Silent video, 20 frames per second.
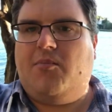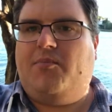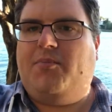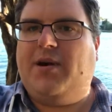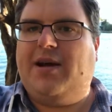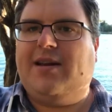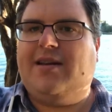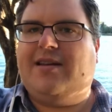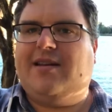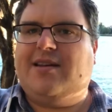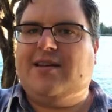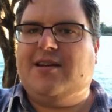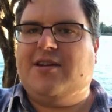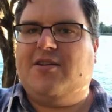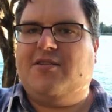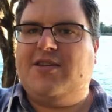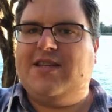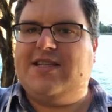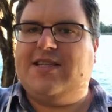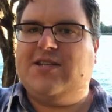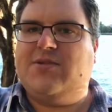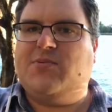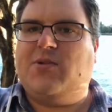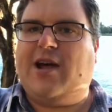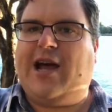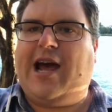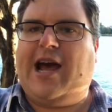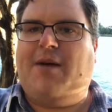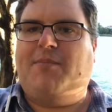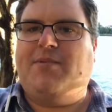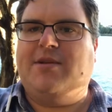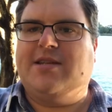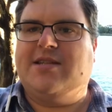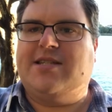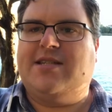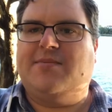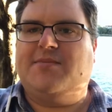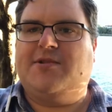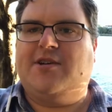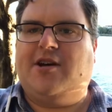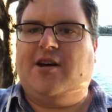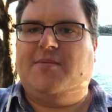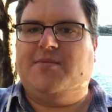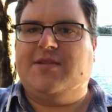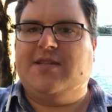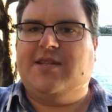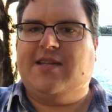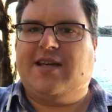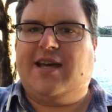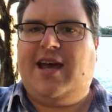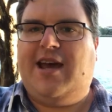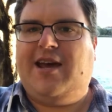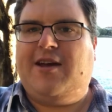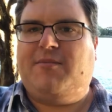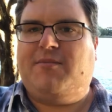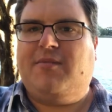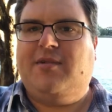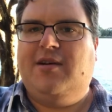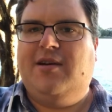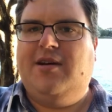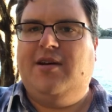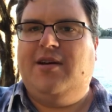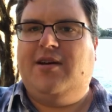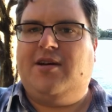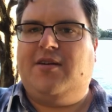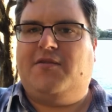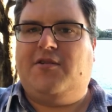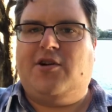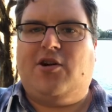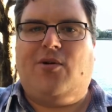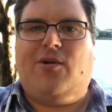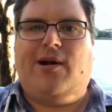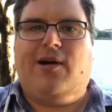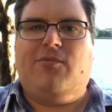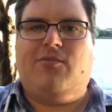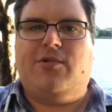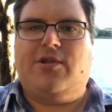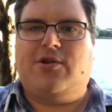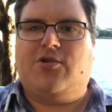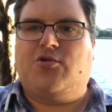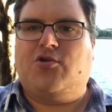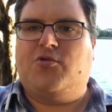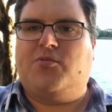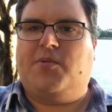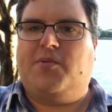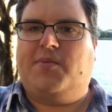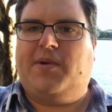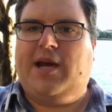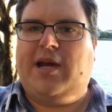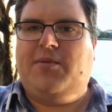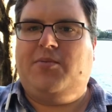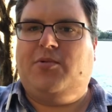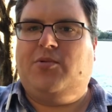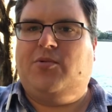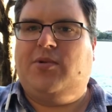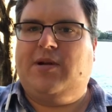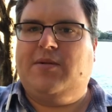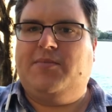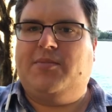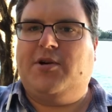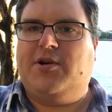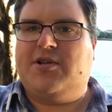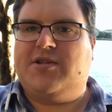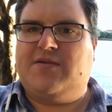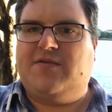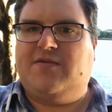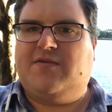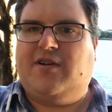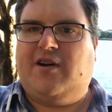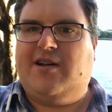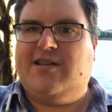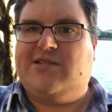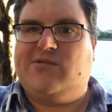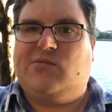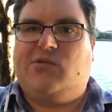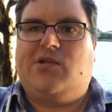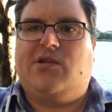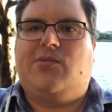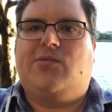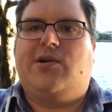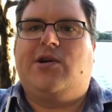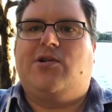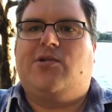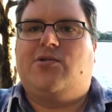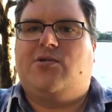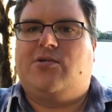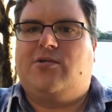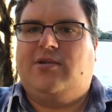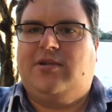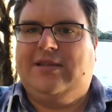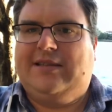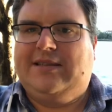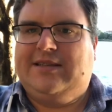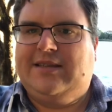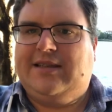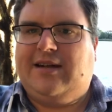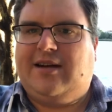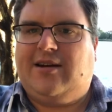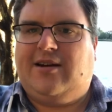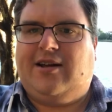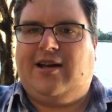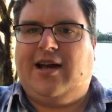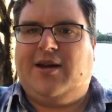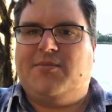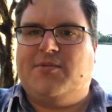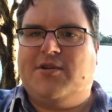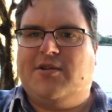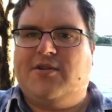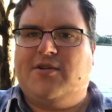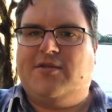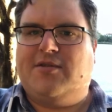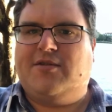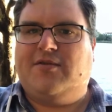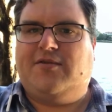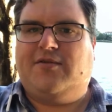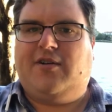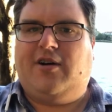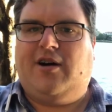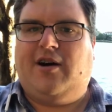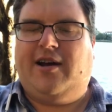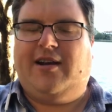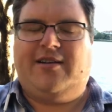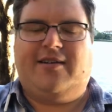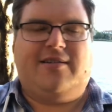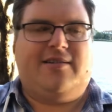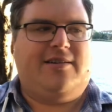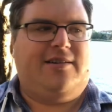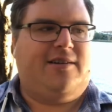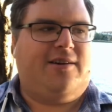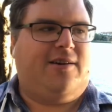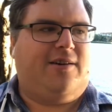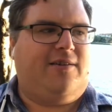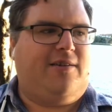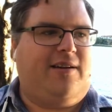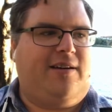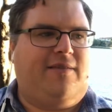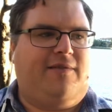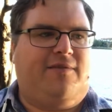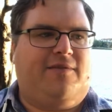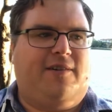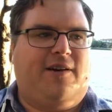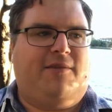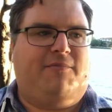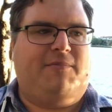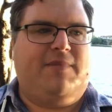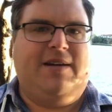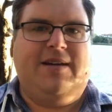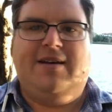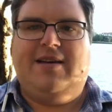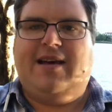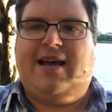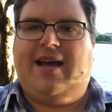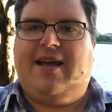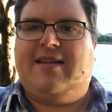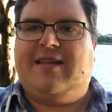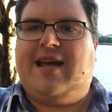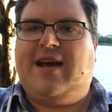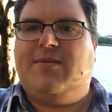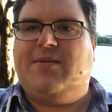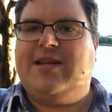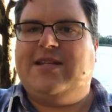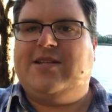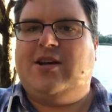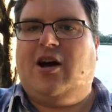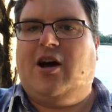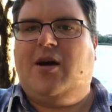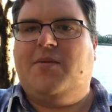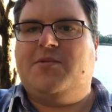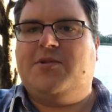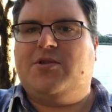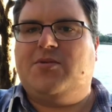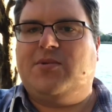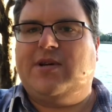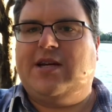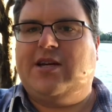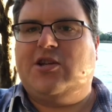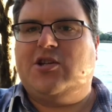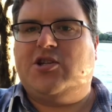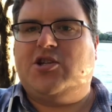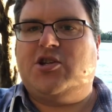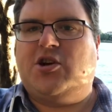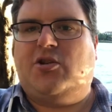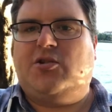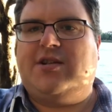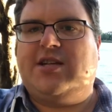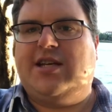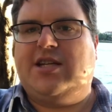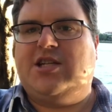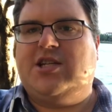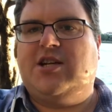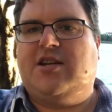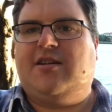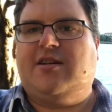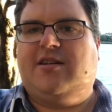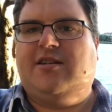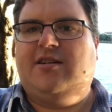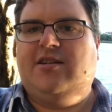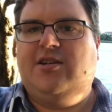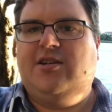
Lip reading: But, you know, this is what happens sometimes in the game. If you go out with a group of people, one person finds it, well, then we all claim the find, you know. How many times do we consult each other